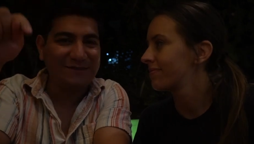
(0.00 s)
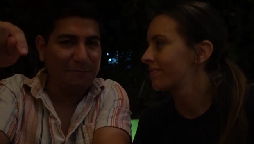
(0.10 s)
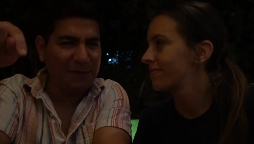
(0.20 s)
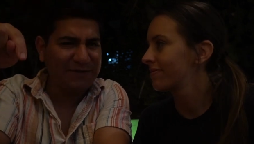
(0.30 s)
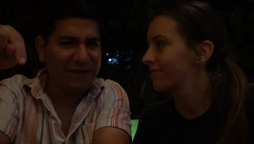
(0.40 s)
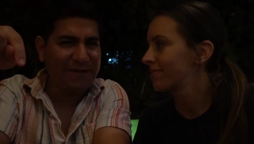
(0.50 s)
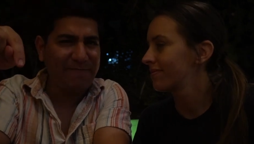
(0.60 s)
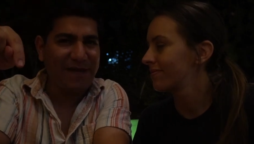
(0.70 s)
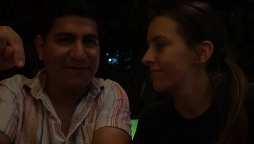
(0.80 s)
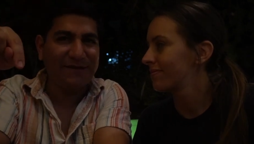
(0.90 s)
Speaker 1: is a place that
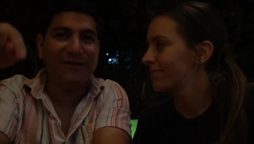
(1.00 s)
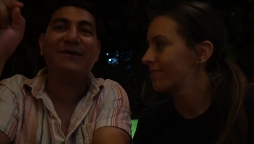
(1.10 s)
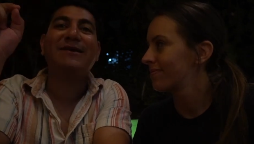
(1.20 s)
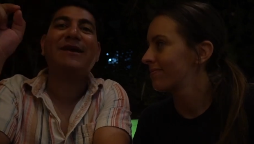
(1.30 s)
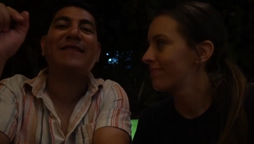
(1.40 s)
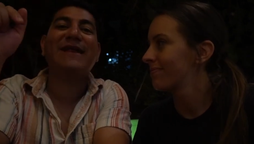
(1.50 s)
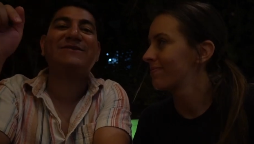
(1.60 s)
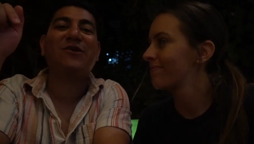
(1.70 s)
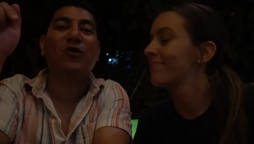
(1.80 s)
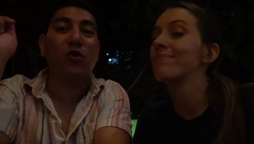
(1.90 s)
invented that is
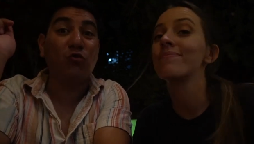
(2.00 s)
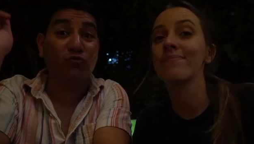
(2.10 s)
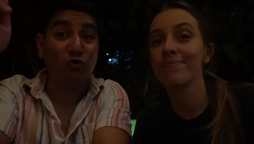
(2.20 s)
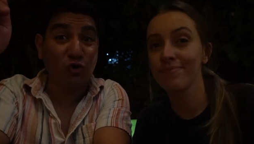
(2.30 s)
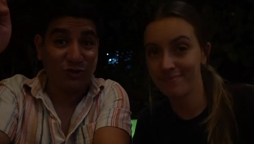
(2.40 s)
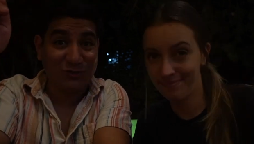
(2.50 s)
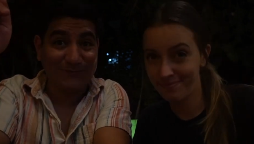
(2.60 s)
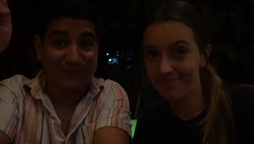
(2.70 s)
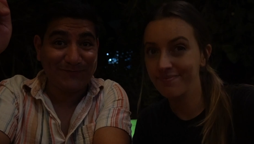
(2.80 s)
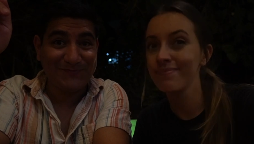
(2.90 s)
called Roots.
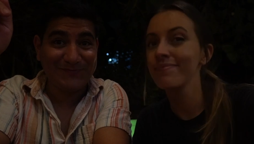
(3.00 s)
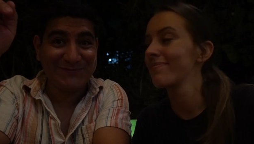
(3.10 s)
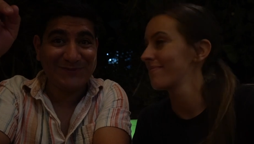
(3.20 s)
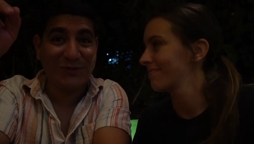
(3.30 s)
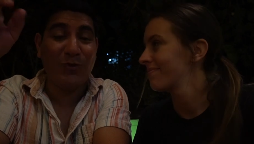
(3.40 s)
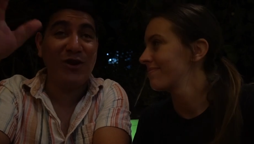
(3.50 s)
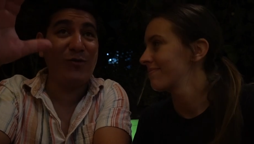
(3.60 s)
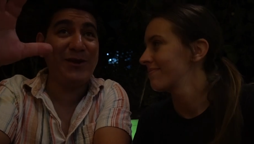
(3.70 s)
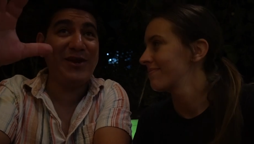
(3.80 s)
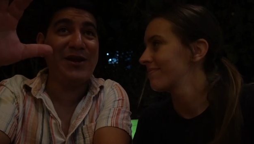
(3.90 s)
So we're
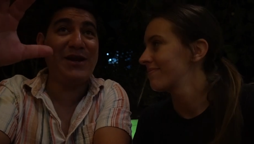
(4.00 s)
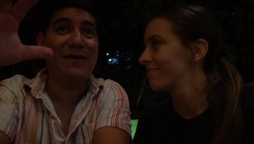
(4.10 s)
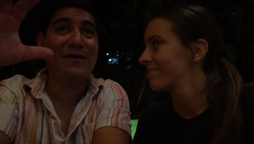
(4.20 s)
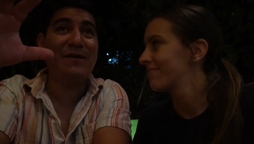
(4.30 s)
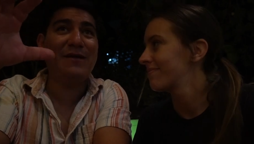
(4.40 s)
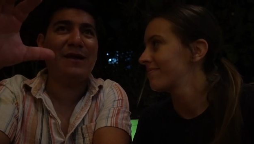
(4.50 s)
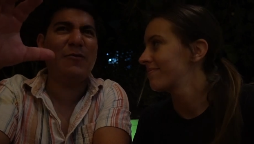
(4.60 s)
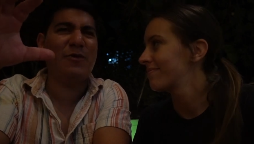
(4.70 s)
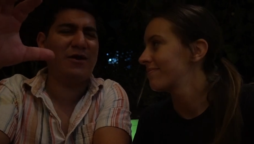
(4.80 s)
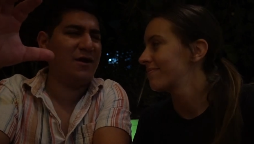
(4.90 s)
over here
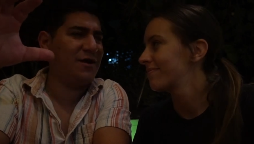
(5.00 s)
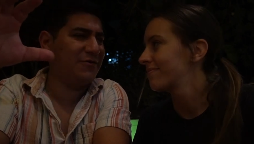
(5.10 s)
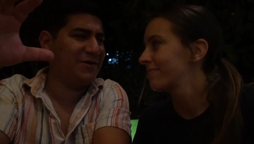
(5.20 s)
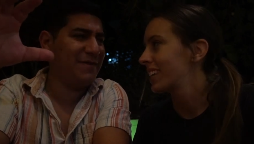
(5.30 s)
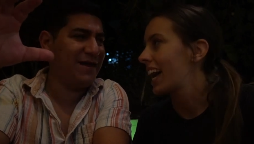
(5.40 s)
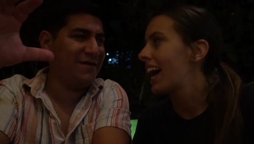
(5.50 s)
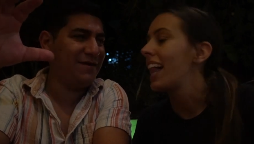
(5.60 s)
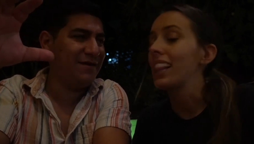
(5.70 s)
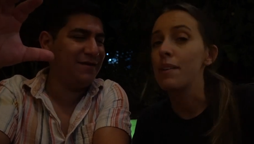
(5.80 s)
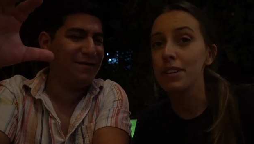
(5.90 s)
and we're hungry, man.
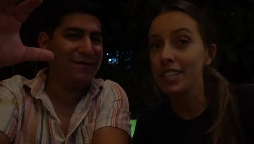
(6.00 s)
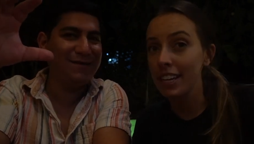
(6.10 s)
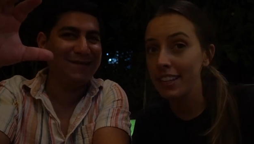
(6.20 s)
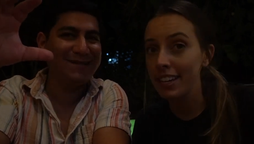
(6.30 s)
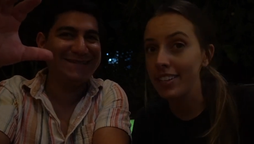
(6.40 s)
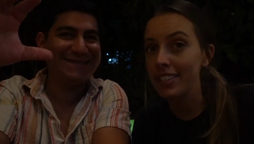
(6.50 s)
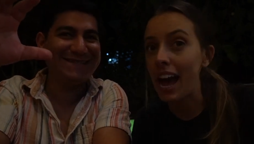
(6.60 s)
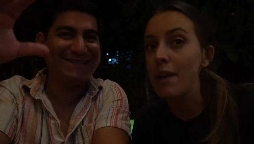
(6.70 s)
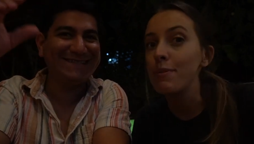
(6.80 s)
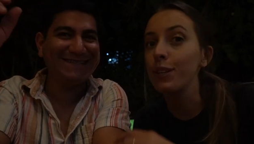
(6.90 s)
Speaker 2: Let me tell you this,
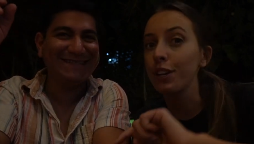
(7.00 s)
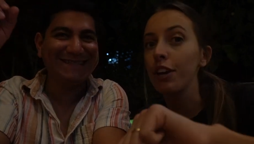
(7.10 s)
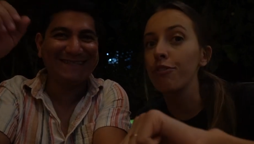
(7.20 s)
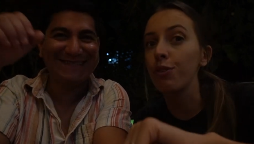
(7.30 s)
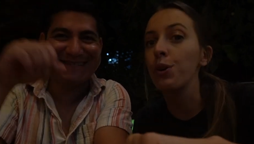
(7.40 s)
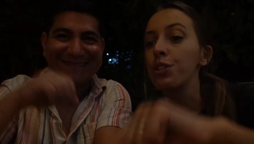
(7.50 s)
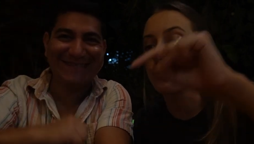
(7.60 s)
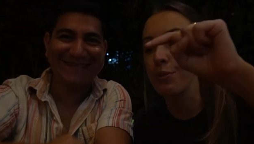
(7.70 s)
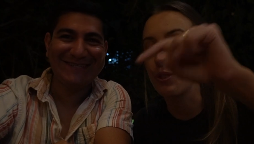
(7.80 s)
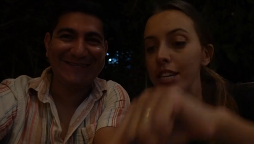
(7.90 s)
I've been looking forward to
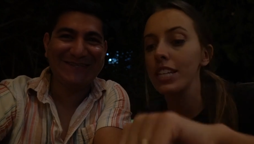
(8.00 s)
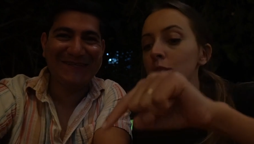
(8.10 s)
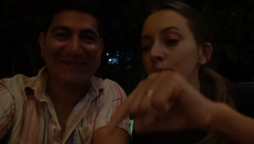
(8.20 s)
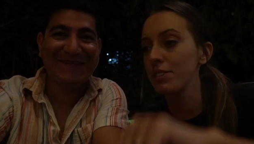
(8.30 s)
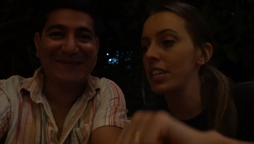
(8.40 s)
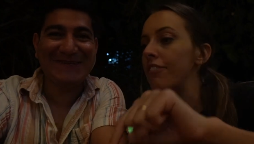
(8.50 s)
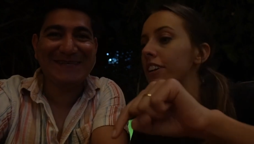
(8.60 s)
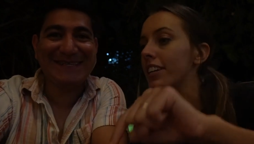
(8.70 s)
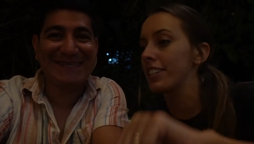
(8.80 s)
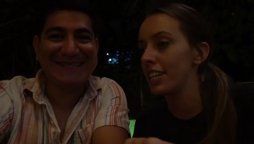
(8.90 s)
this
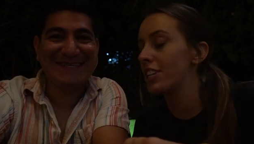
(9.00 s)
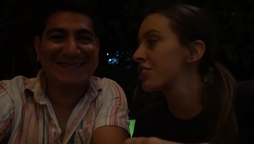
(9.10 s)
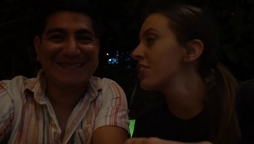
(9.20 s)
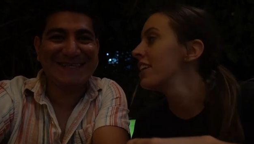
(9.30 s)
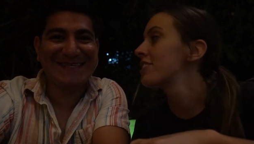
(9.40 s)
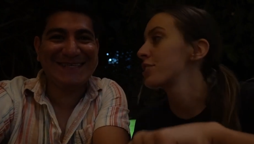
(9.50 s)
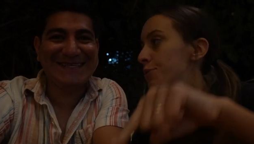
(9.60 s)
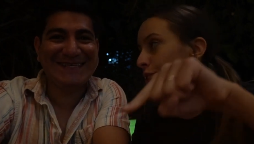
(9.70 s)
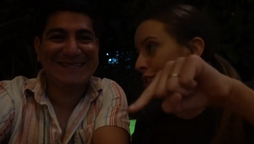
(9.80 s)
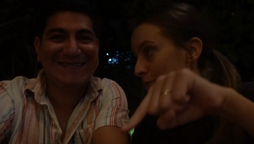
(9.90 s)
specific dish
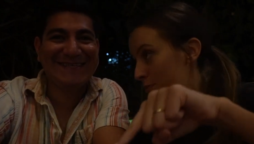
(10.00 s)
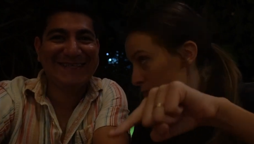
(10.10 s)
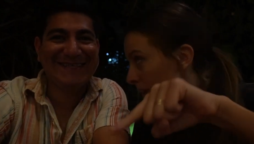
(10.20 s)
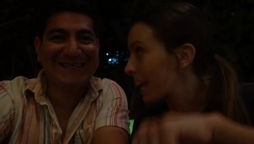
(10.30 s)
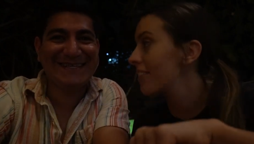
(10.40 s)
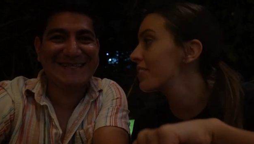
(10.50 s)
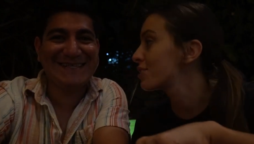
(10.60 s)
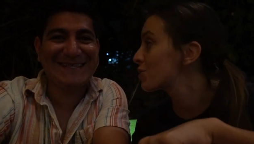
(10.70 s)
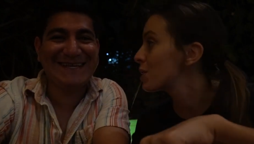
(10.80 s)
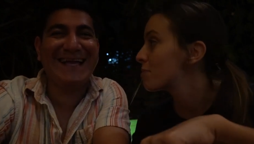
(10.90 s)
since we planned
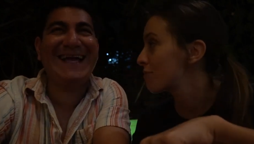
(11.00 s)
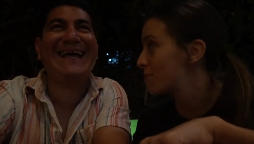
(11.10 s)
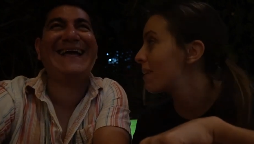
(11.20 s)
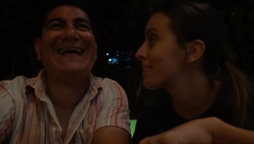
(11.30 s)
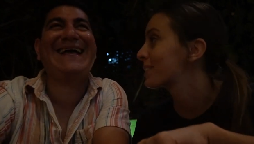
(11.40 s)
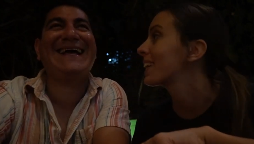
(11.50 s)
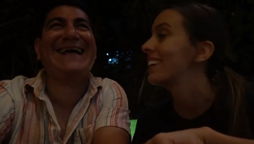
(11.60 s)
this trip a few months ago.